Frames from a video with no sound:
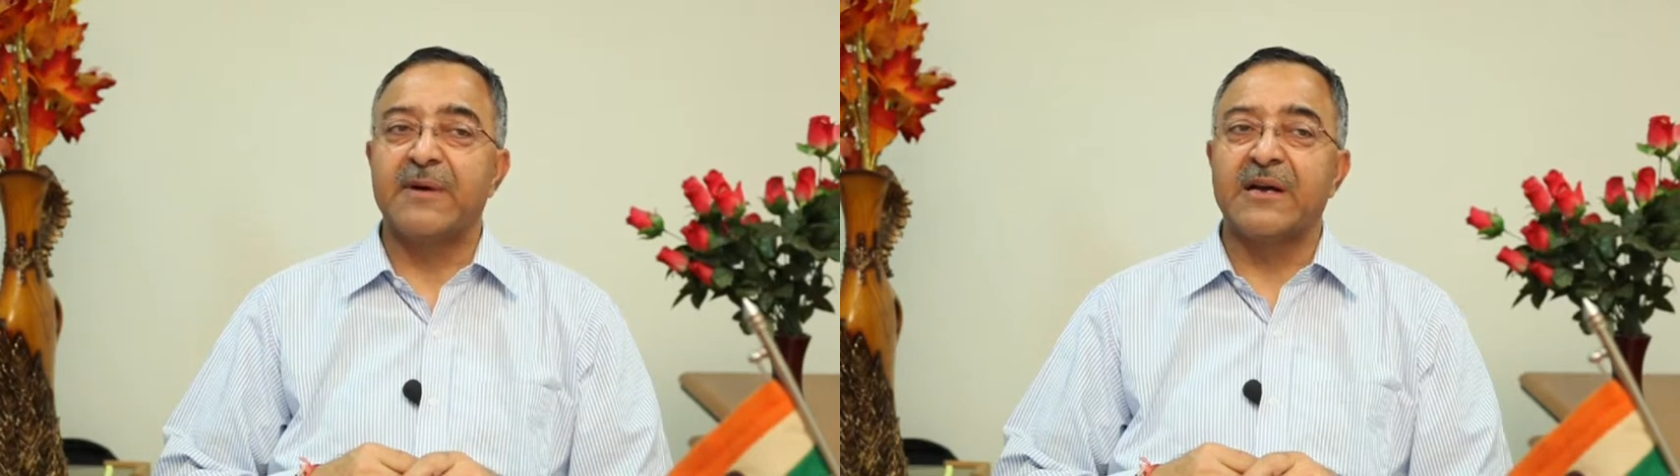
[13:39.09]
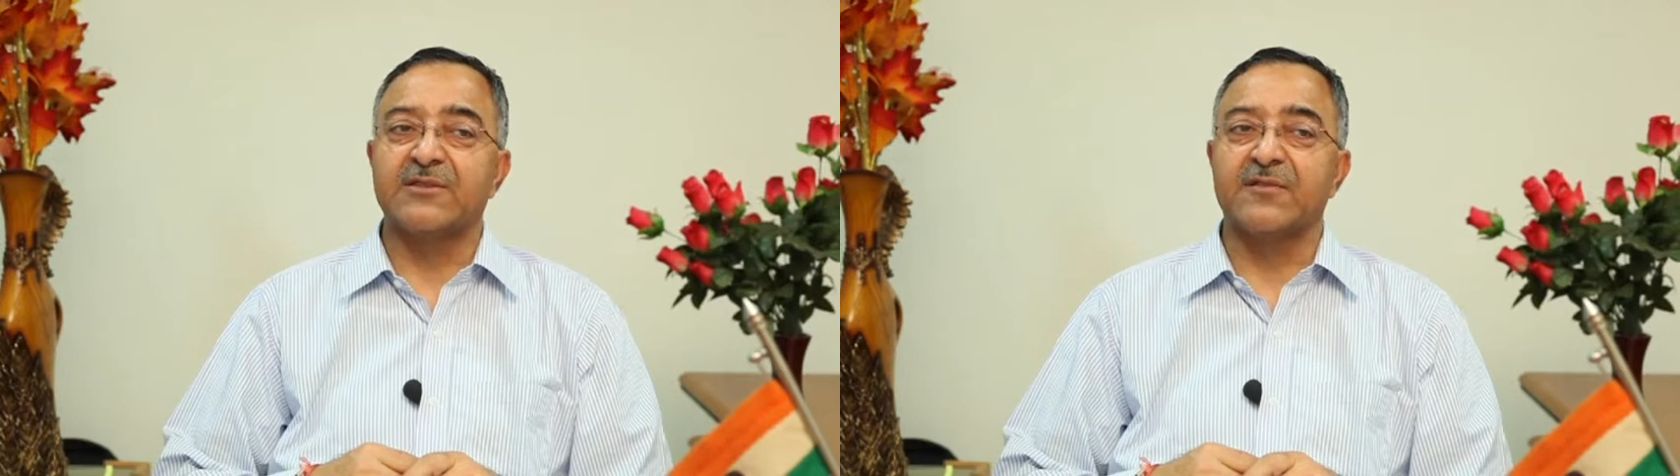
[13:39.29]

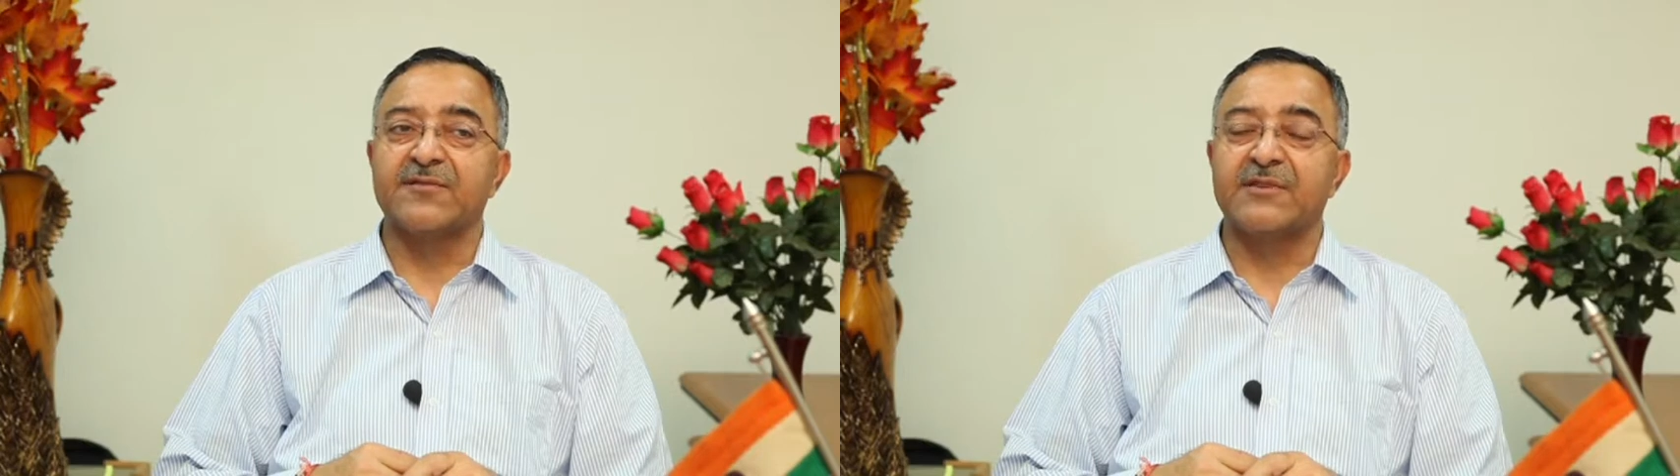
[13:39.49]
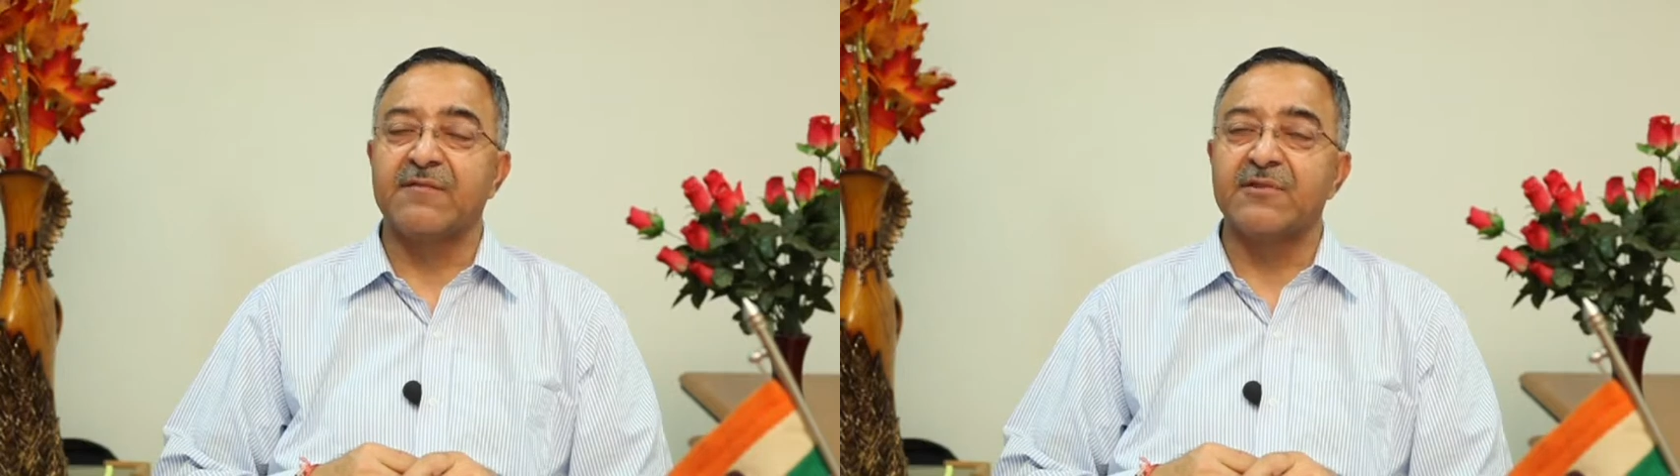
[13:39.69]
batch of
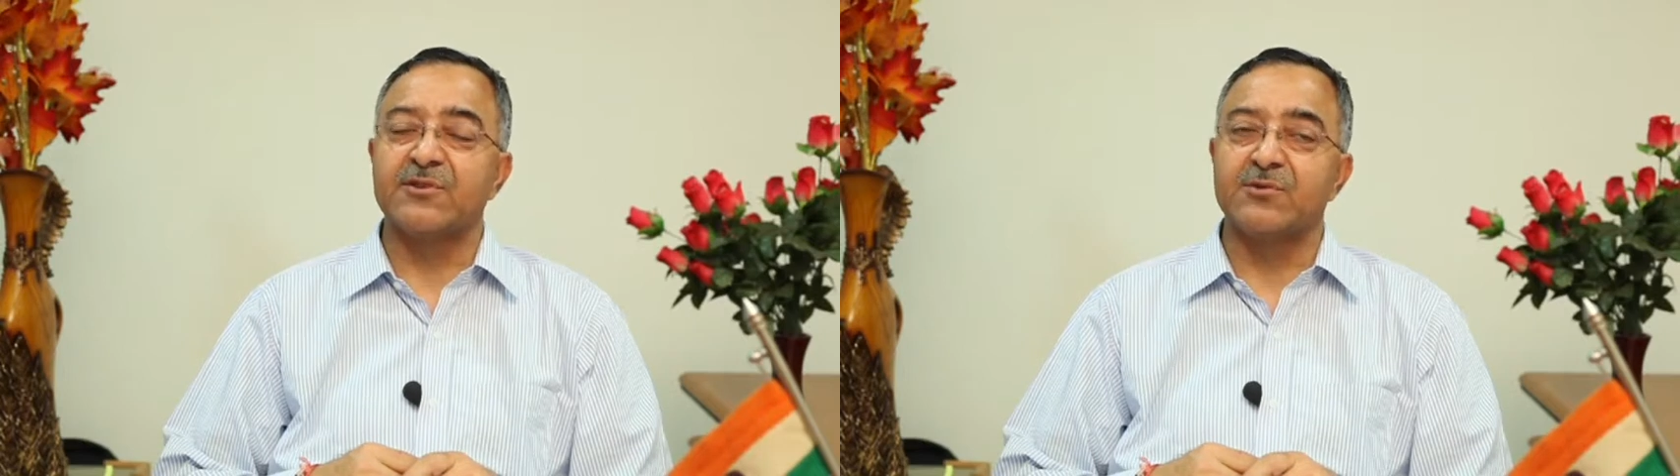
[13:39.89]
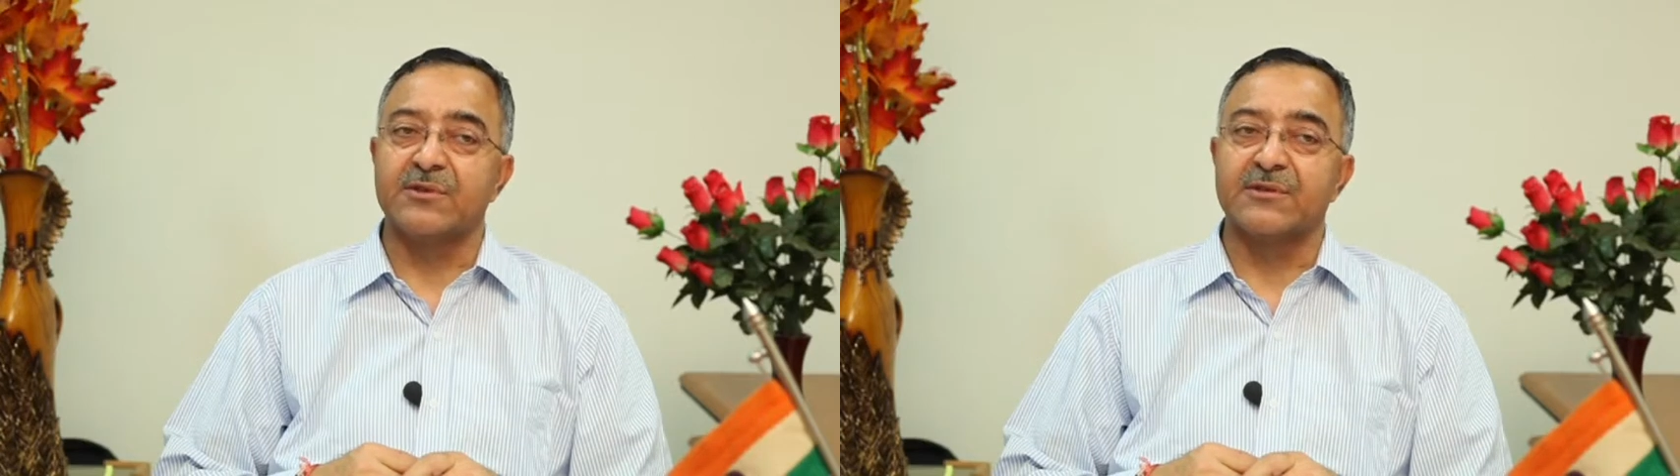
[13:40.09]
seven
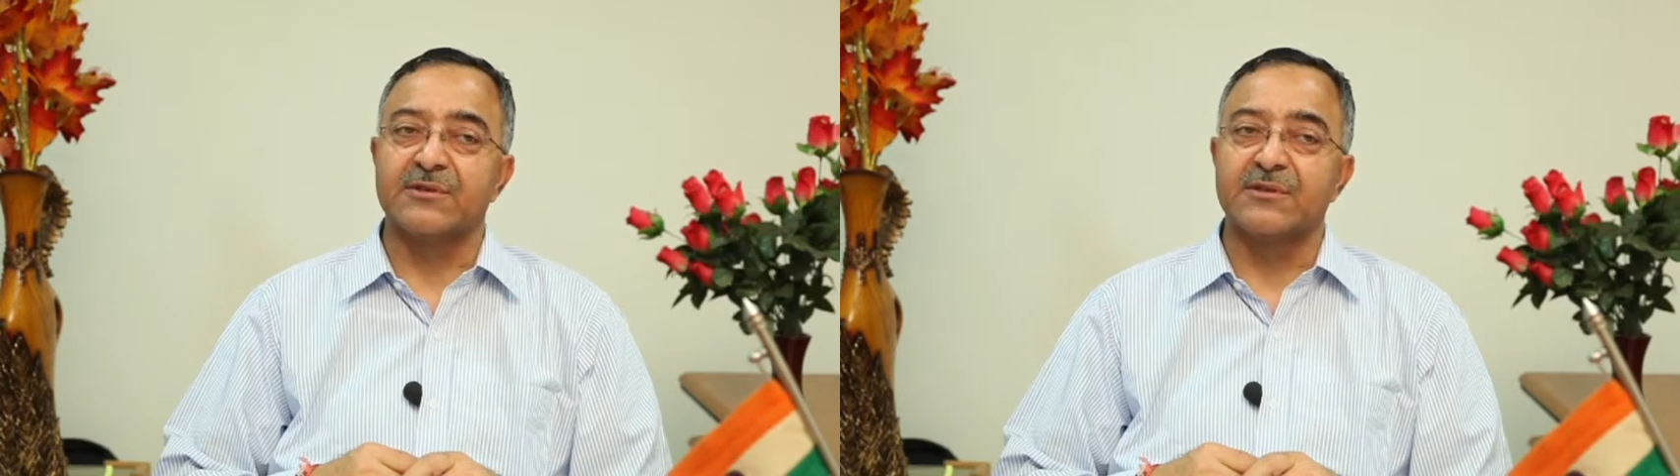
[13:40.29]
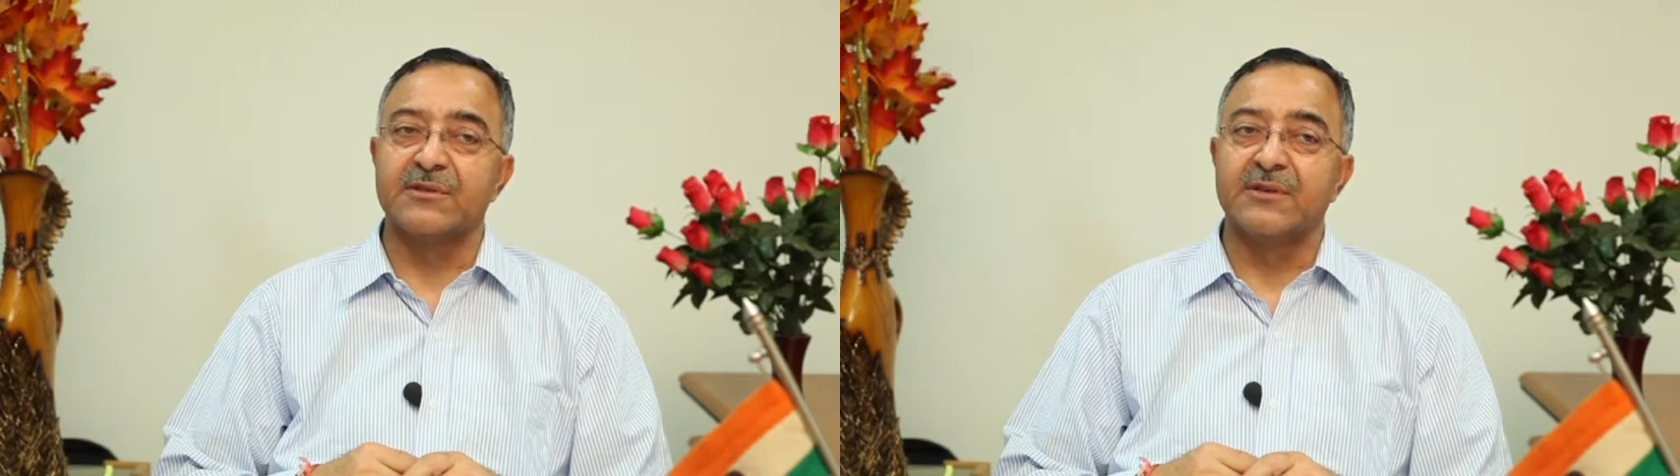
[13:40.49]
students